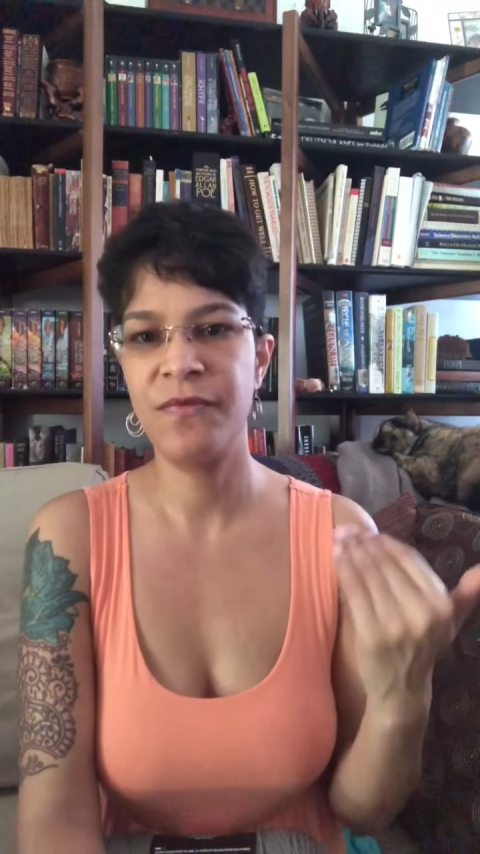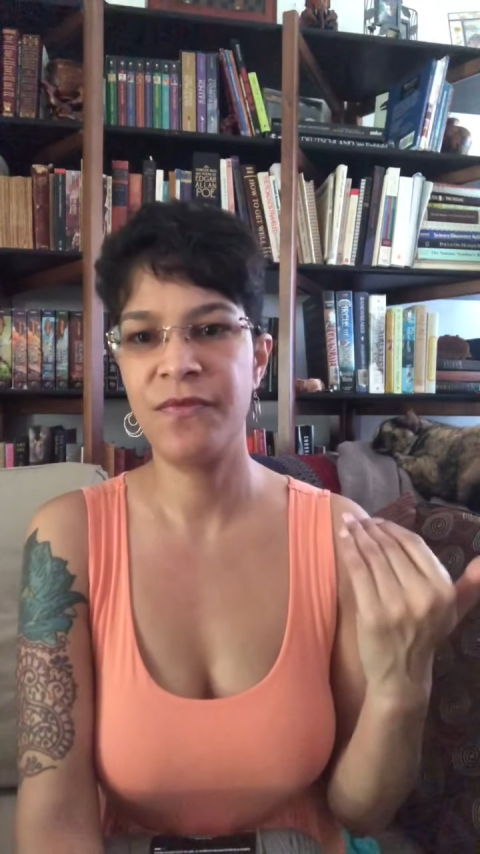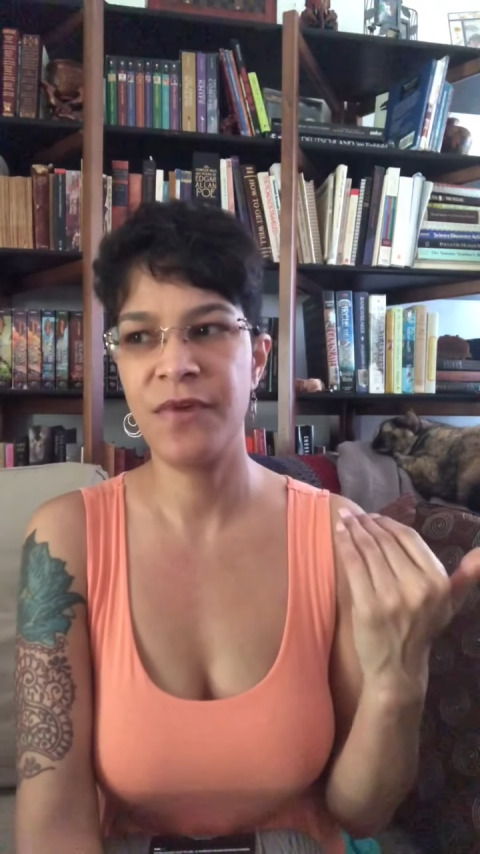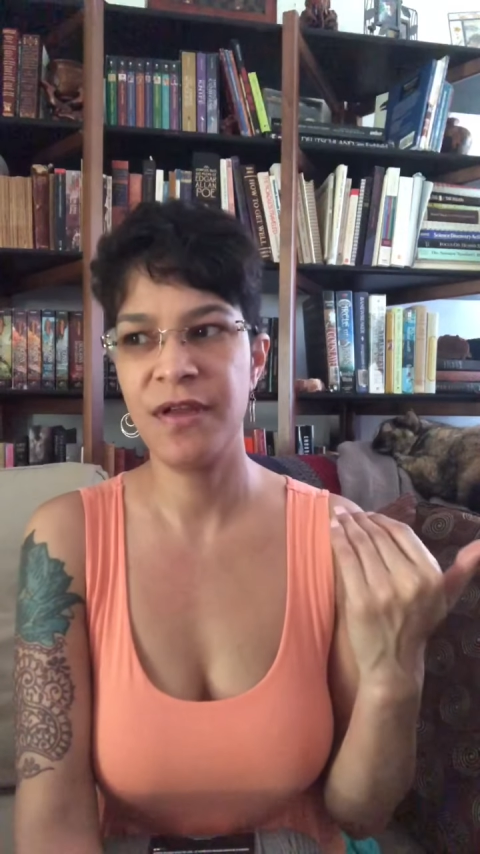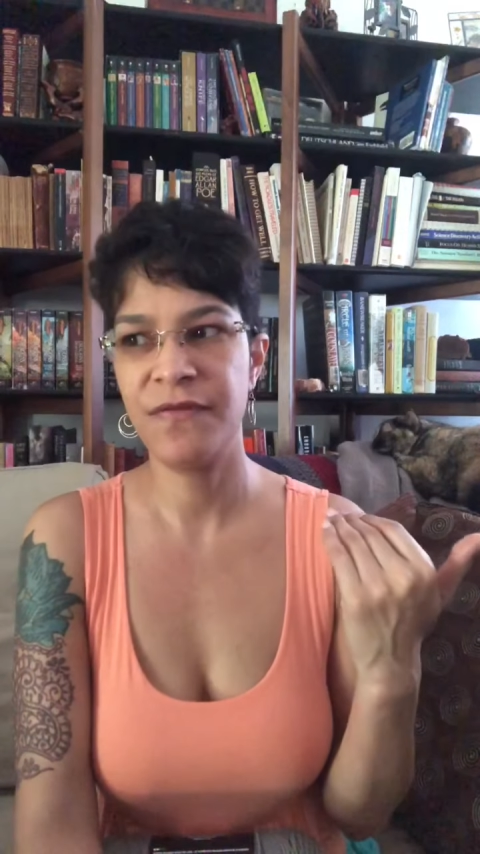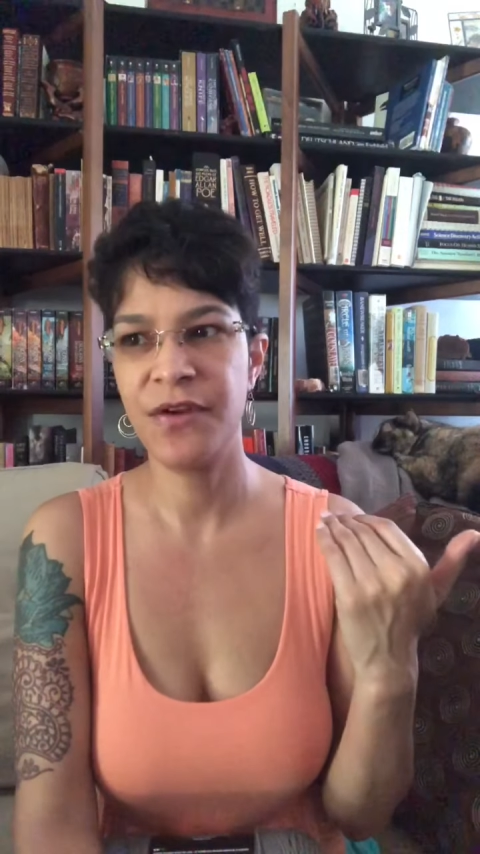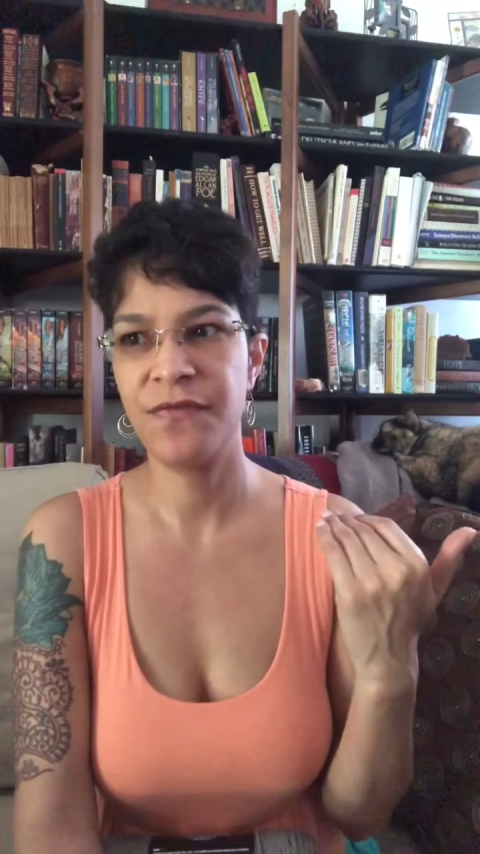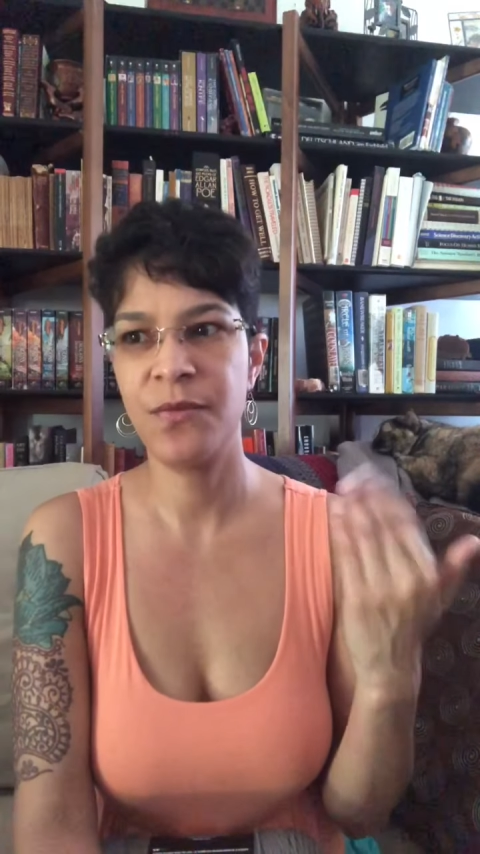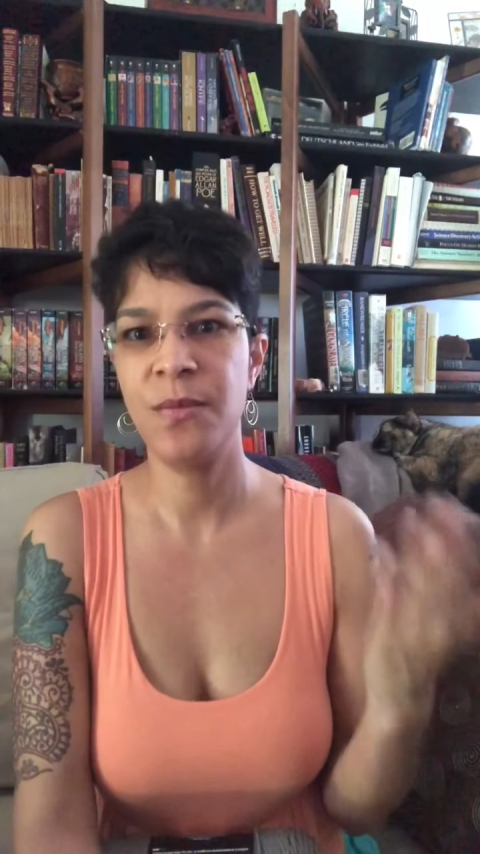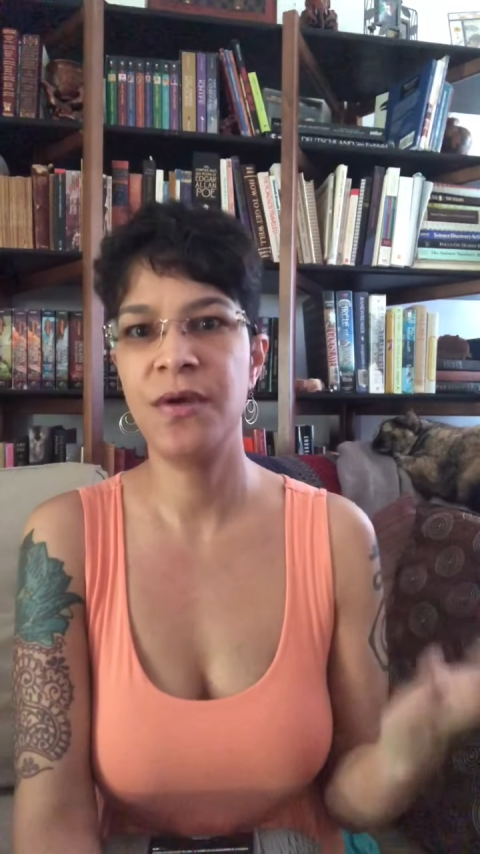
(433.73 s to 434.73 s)
if you're
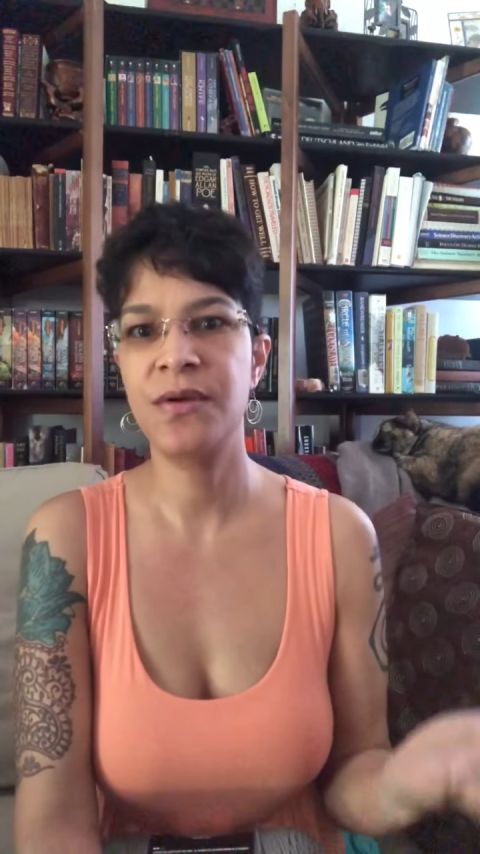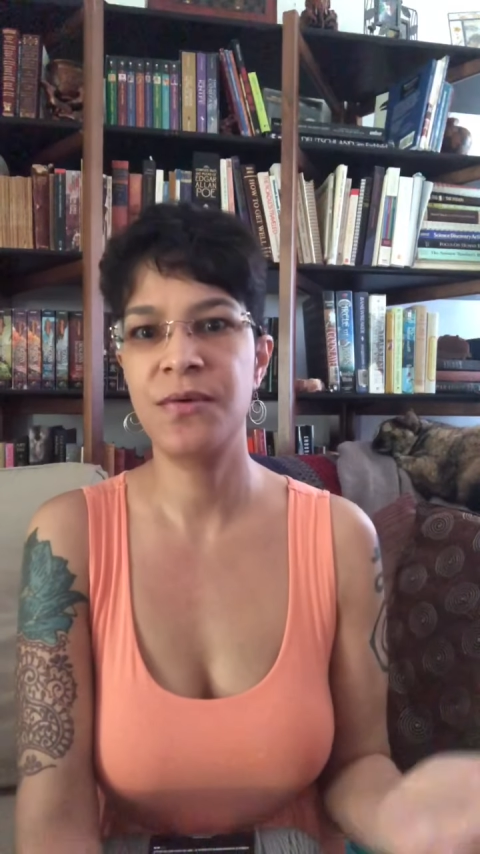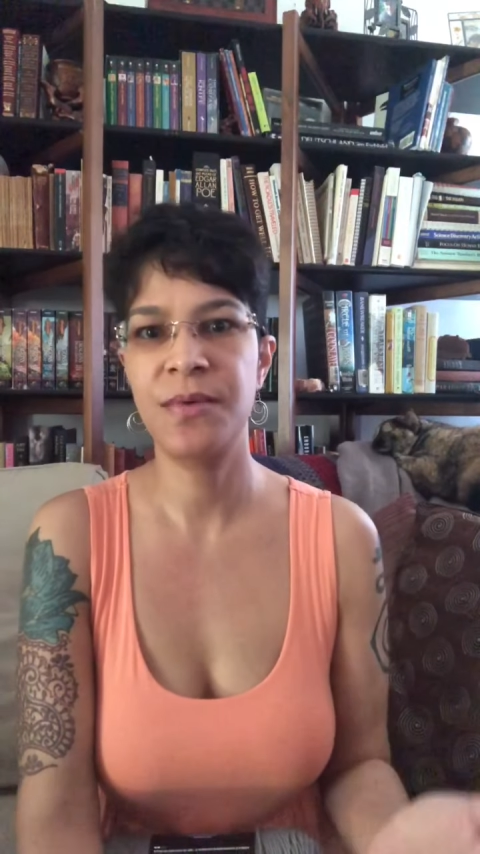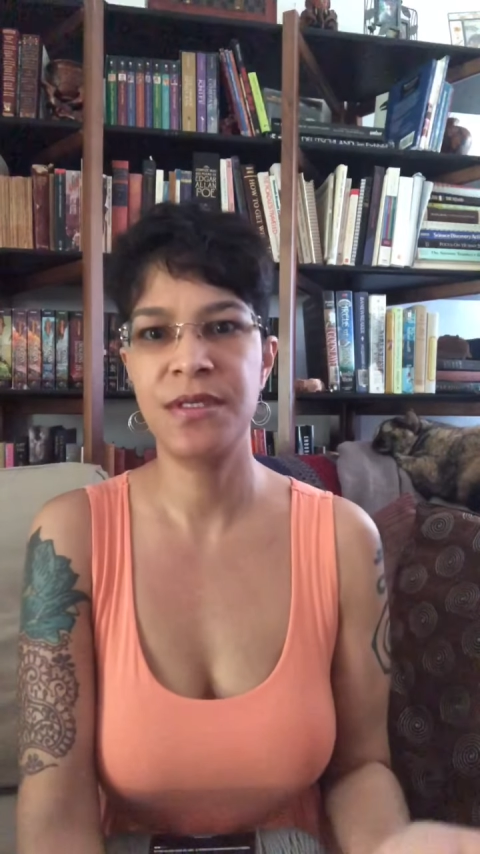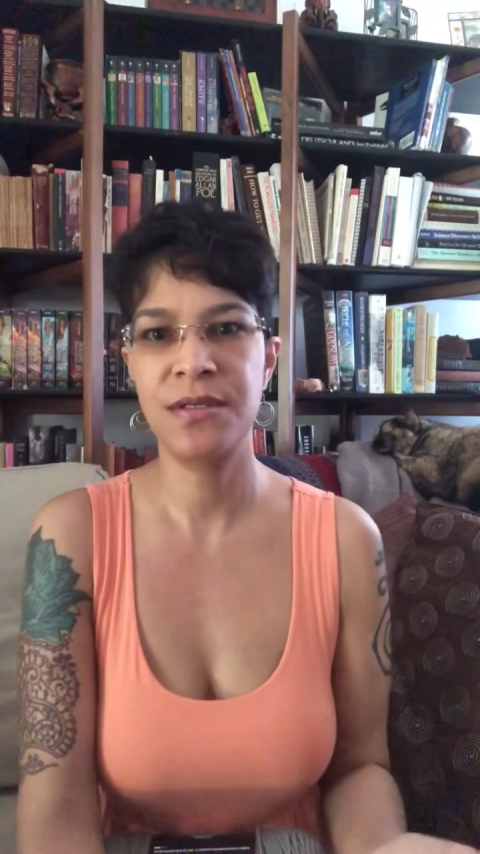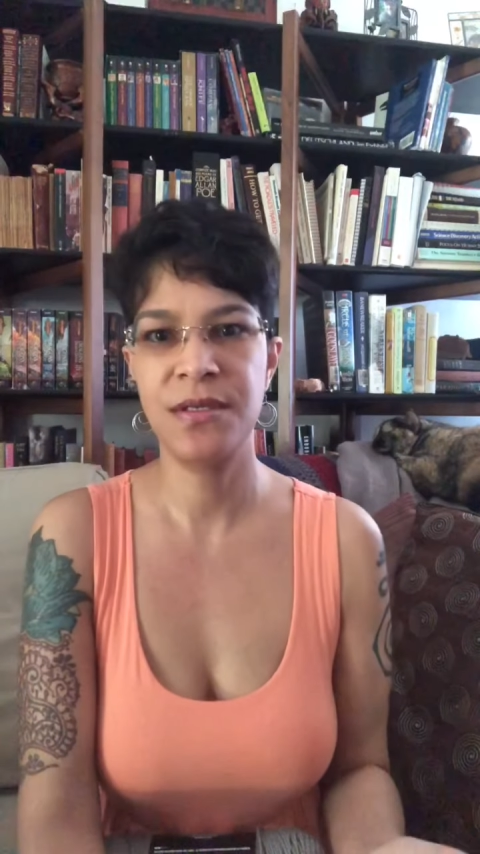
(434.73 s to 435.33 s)
familiar with,